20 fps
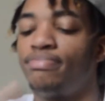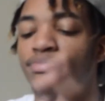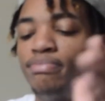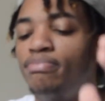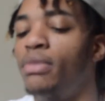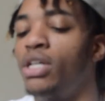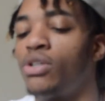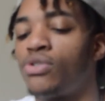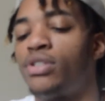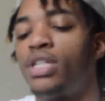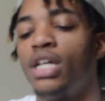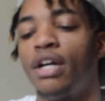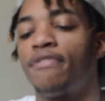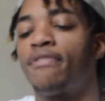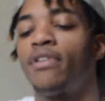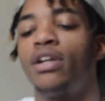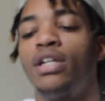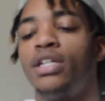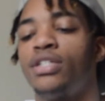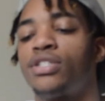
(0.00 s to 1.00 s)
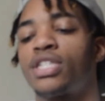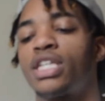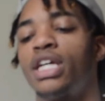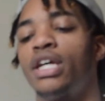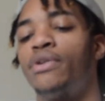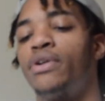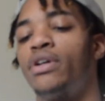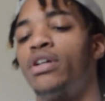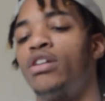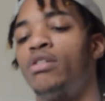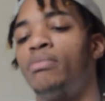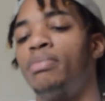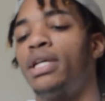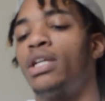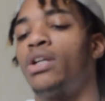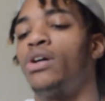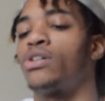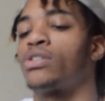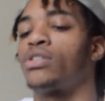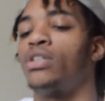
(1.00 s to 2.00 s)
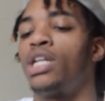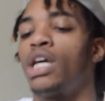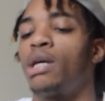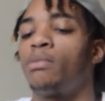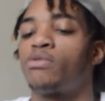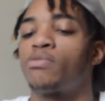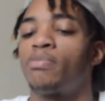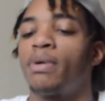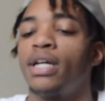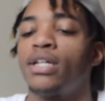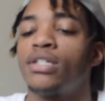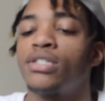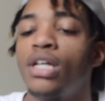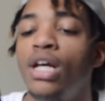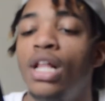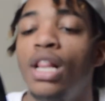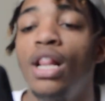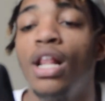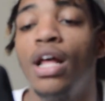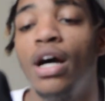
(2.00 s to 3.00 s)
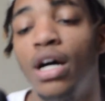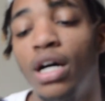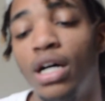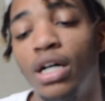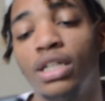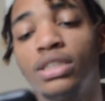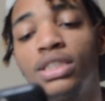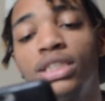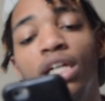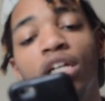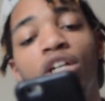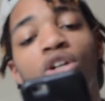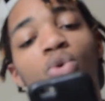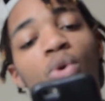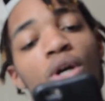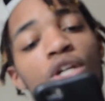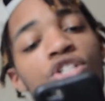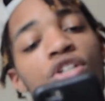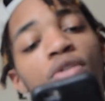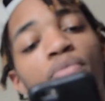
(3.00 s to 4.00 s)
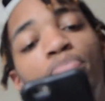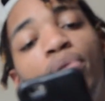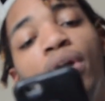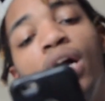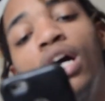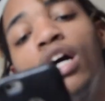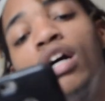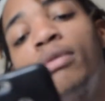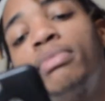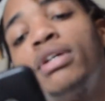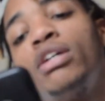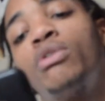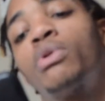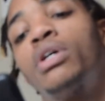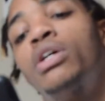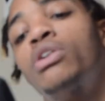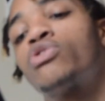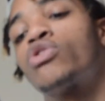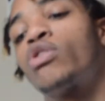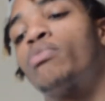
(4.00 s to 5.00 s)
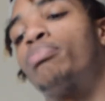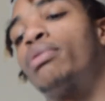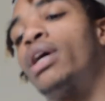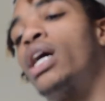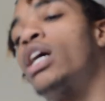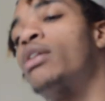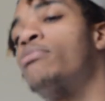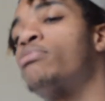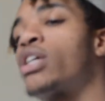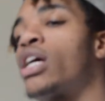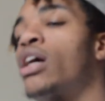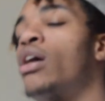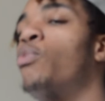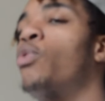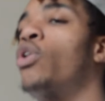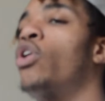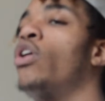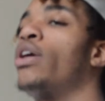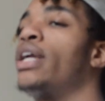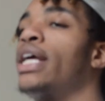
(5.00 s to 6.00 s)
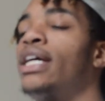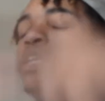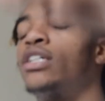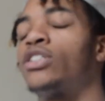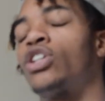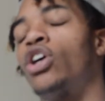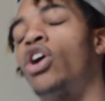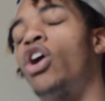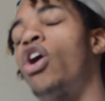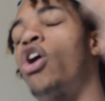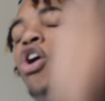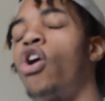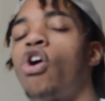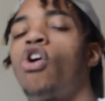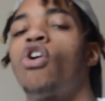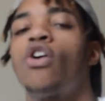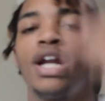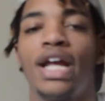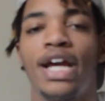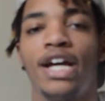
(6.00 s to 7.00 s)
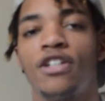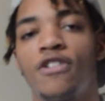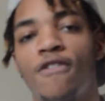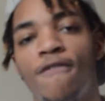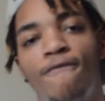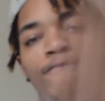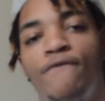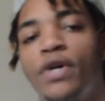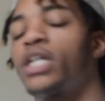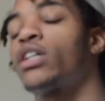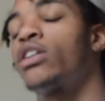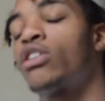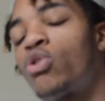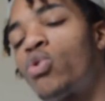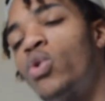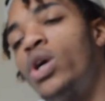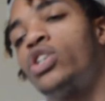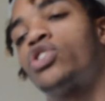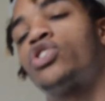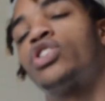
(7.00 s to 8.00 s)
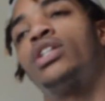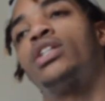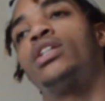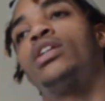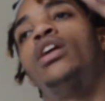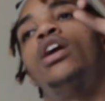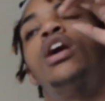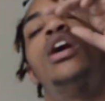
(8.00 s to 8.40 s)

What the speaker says: most definitely scarier to be lost in deep space. Second question, Prime B-Rose or Prime John Wall? That is a hard ass fucking question.